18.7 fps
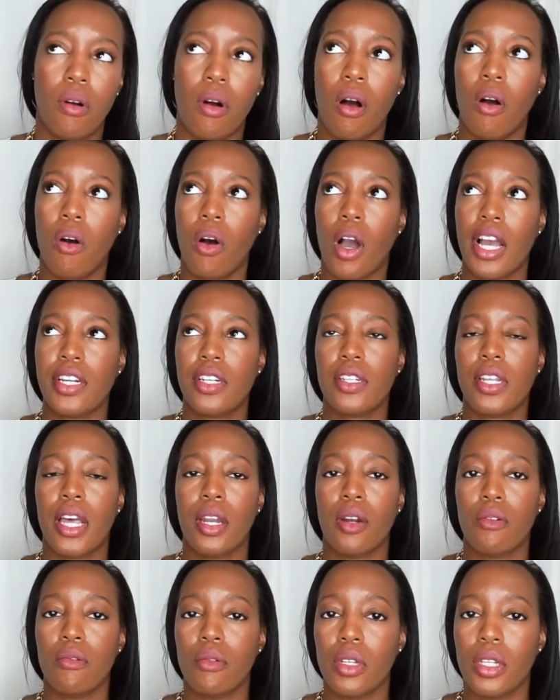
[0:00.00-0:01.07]
Oh, I just
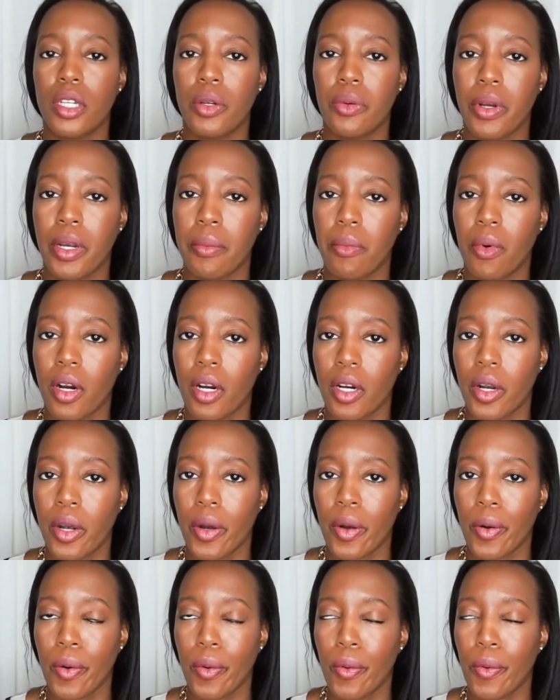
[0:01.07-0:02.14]
had a really great
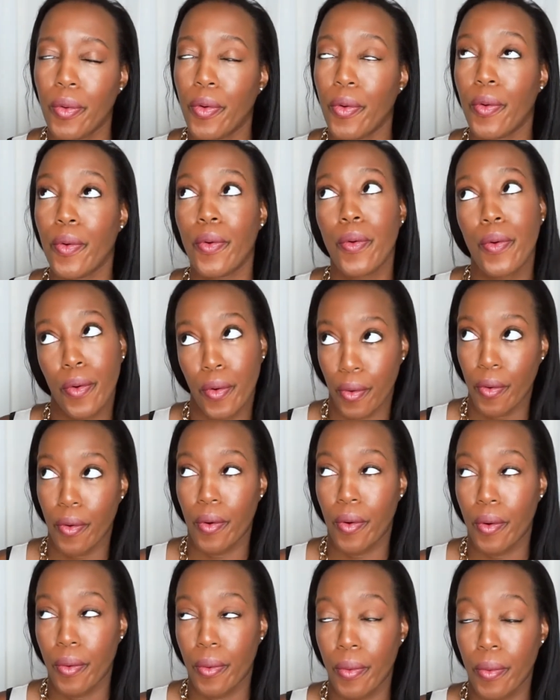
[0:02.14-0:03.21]
Margaux.
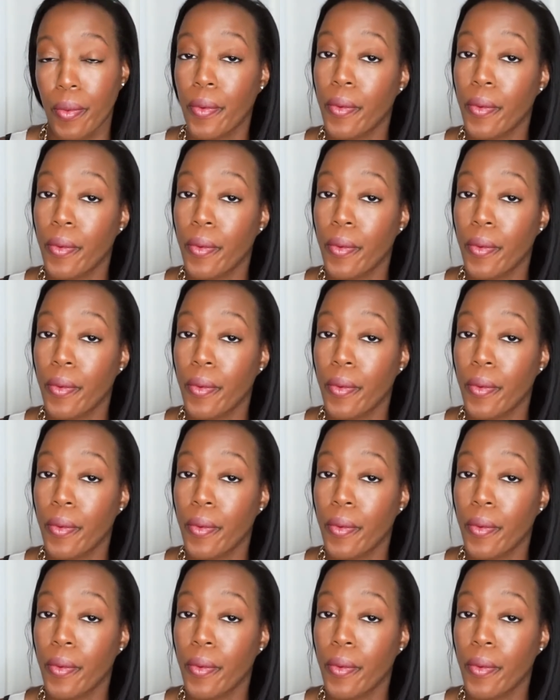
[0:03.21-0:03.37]
Girl.